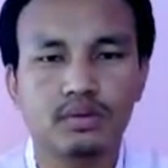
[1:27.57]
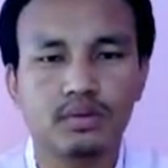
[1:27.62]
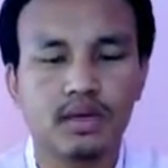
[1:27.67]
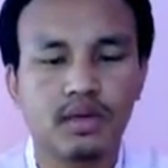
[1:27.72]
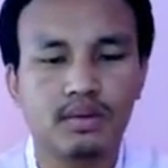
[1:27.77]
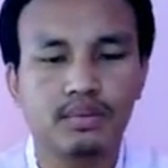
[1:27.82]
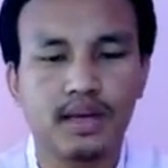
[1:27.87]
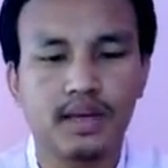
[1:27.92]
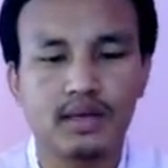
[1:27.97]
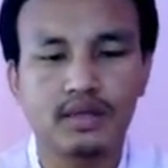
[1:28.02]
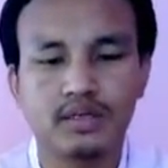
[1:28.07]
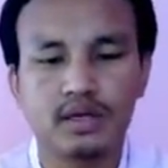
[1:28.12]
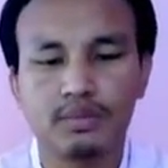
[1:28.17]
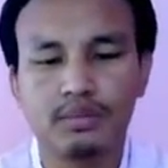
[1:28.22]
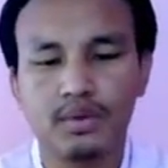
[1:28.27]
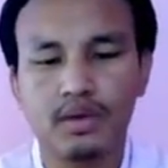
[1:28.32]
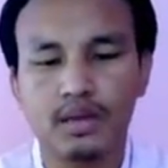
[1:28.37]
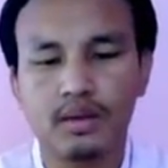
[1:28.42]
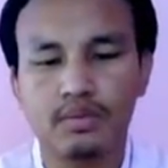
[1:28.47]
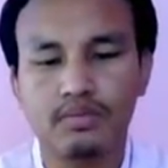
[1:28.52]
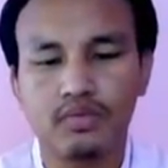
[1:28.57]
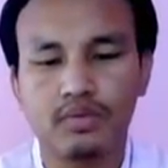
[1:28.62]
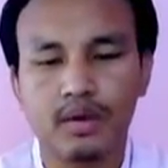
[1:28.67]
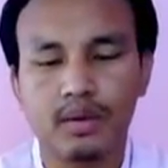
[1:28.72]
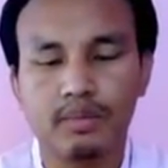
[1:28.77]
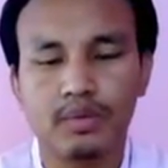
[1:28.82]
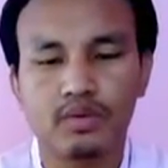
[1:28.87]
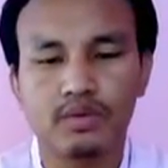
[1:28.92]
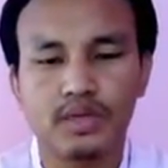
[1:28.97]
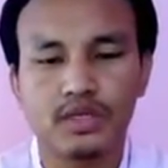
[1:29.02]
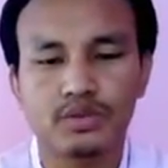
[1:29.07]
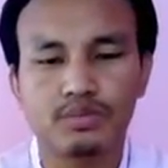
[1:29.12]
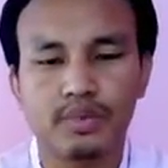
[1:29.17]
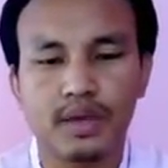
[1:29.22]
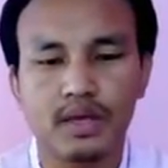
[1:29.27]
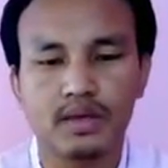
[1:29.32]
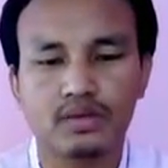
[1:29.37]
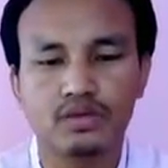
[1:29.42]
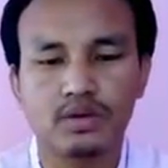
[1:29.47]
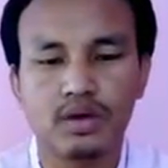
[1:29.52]
give an example about this
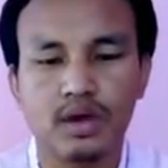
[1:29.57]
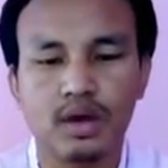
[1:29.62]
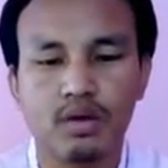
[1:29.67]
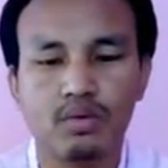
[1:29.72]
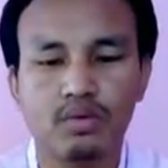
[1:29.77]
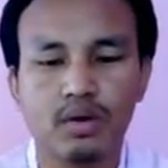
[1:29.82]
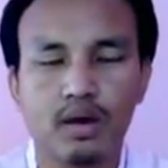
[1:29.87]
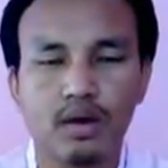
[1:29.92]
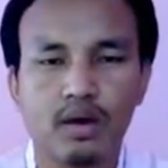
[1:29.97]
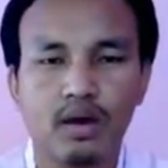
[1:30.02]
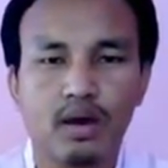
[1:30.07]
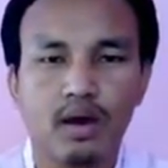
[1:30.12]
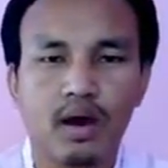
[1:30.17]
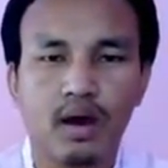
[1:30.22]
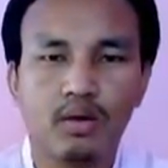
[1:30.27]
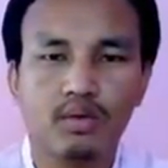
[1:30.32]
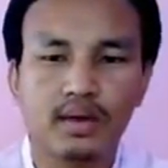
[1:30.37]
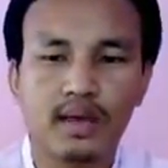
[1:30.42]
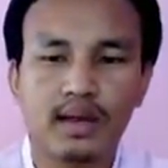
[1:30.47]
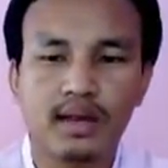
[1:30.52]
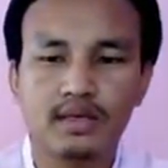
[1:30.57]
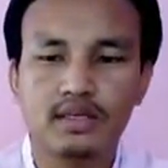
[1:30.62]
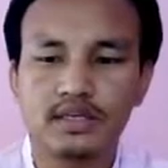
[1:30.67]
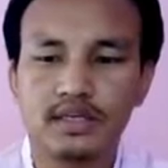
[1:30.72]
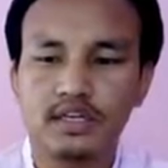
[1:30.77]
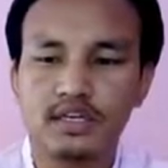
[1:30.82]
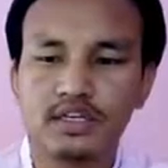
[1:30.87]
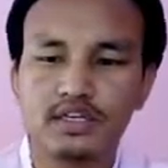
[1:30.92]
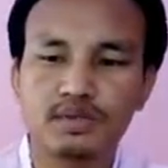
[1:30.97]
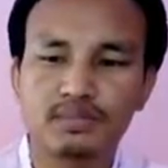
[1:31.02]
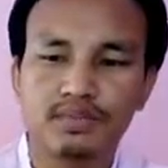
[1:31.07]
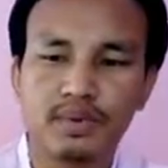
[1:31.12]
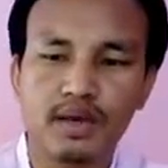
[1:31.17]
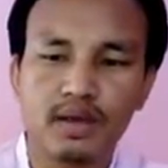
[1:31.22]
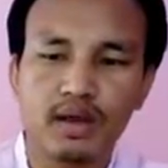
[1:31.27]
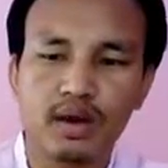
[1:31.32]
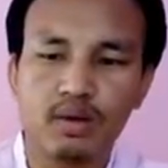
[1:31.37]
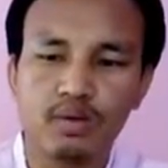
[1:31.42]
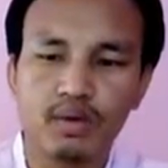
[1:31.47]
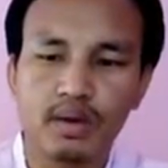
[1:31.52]
pen. So how can I see this pen?
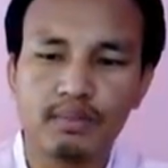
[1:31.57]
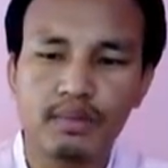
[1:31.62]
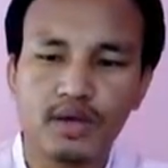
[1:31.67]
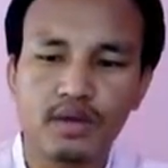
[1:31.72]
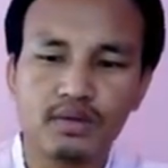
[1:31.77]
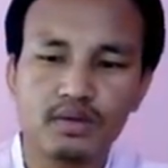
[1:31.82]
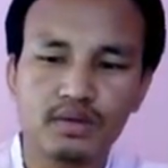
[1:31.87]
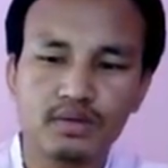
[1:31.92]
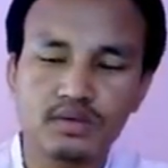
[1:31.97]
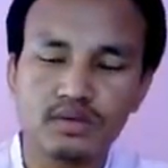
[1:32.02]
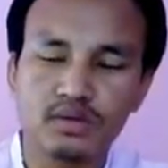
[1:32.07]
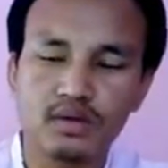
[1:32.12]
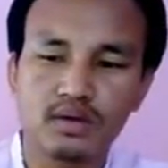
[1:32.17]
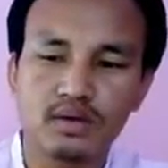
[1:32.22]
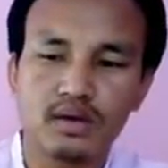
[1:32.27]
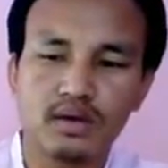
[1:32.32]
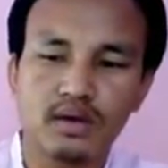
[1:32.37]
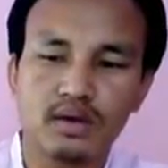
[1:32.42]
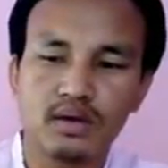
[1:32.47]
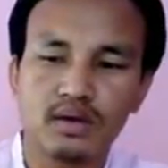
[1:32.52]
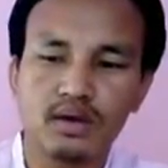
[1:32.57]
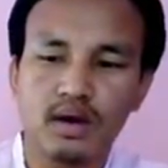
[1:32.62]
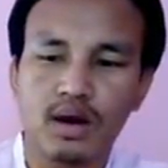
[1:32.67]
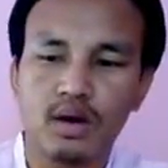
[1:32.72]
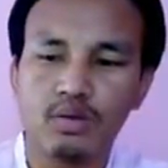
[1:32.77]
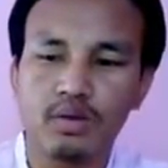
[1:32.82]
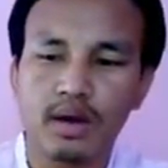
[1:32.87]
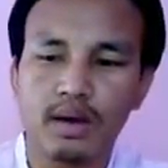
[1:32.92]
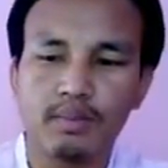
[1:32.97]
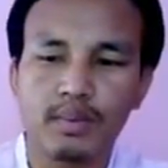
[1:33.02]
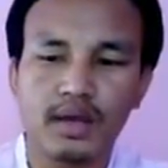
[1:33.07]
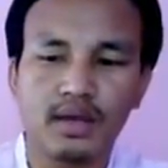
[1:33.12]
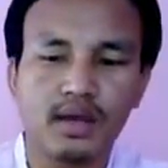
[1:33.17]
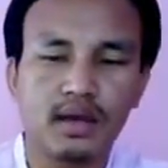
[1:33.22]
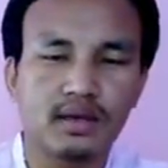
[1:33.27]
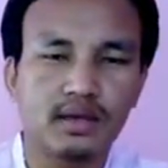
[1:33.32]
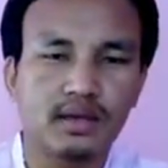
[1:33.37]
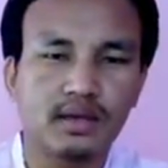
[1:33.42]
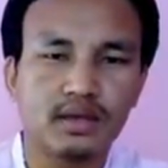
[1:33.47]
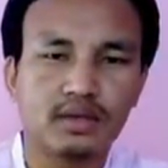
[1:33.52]
How am I
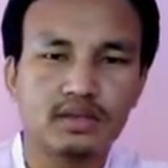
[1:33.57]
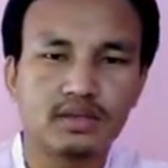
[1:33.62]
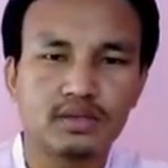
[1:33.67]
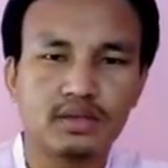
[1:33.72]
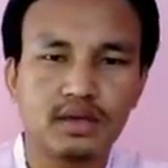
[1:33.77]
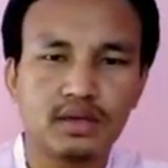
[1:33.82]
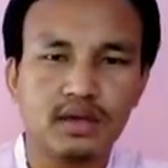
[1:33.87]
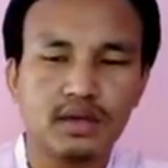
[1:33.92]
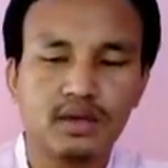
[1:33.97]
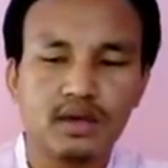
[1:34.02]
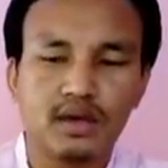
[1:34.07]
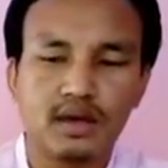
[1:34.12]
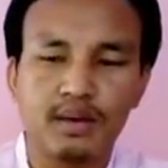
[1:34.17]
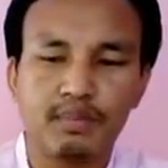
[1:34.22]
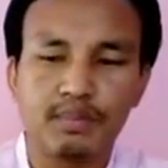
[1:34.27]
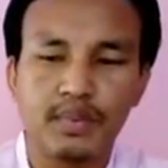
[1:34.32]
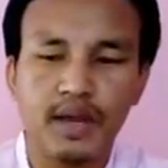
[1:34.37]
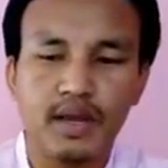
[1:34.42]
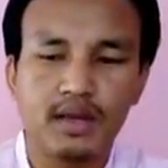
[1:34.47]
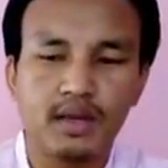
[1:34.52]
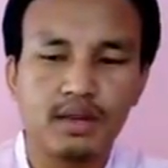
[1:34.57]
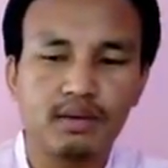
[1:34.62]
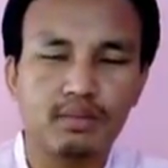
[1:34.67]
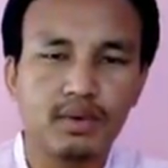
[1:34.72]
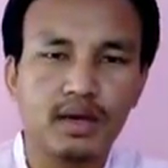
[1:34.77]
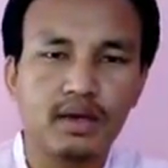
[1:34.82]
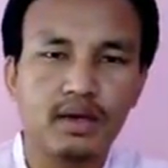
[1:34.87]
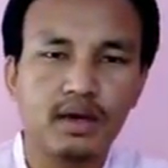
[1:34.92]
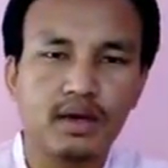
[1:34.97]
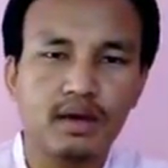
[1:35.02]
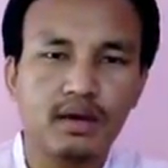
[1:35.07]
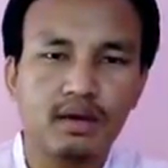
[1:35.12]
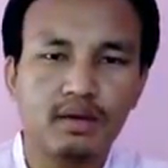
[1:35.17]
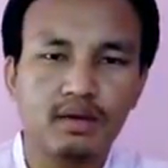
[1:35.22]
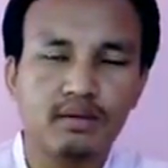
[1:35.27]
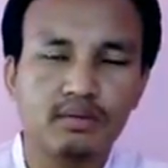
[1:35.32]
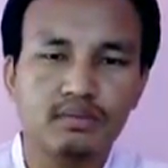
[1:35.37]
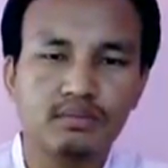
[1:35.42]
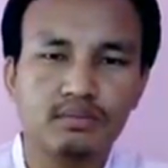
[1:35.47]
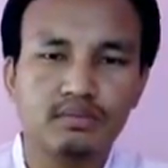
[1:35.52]
getting this pen in my
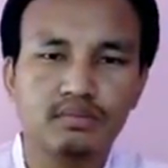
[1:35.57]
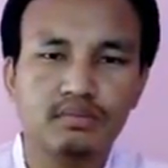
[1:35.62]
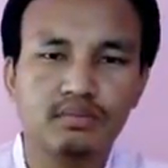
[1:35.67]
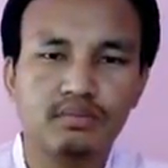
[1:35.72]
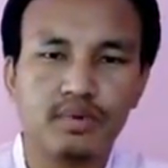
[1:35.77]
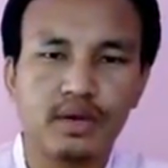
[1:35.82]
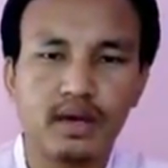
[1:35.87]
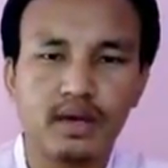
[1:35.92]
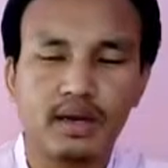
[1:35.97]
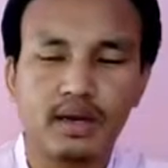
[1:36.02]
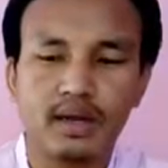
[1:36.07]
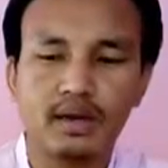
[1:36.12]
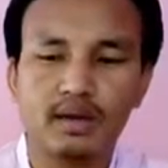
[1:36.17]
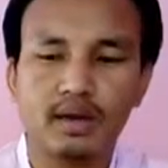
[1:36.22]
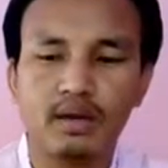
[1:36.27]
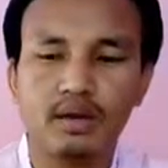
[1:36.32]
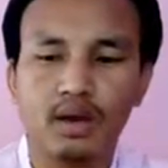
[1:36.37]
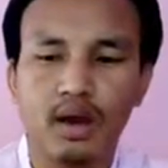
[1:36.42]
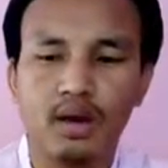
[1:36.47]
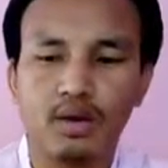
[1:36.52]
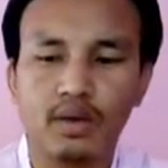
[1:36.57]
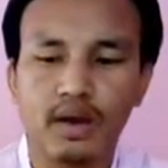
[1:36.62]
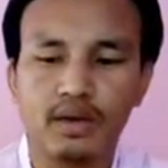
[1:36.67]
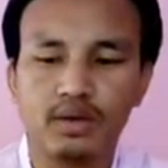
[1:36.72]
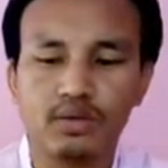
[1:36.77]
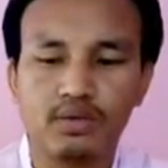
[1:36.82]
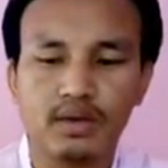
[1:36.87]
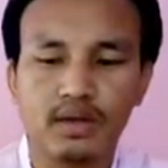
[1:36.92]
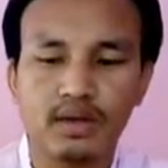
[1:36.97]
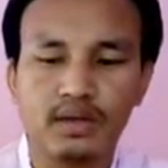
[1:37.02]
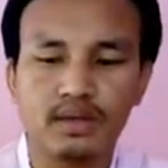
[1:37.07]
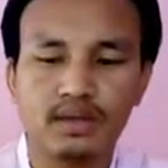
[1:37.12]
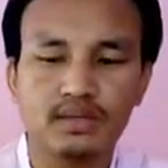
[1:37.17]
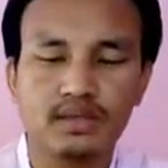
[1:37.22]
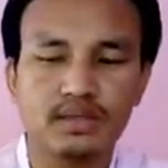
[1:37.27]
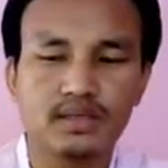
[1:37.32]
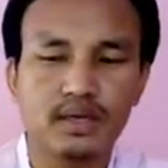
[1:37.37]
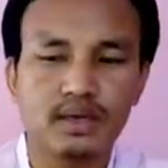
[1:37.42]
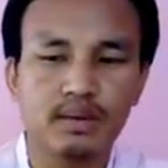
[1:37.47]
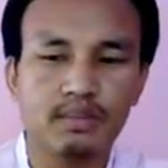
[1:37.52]
brain? That how I know that this
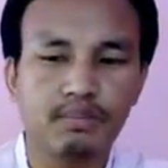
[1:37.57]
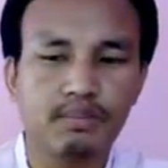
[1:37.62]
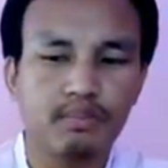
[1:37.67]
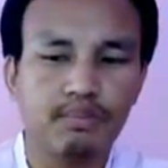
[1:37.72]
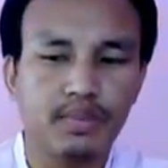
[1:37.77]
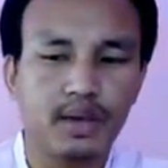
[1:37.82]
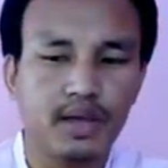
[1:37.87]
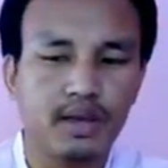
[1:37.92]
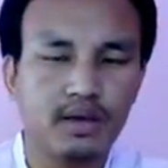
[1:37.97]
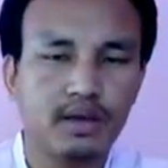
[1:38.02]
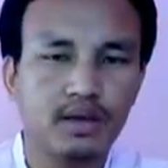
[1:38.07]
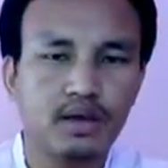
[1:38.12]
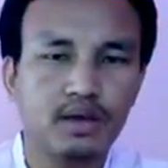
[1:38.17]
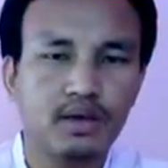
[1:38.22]
is a pen.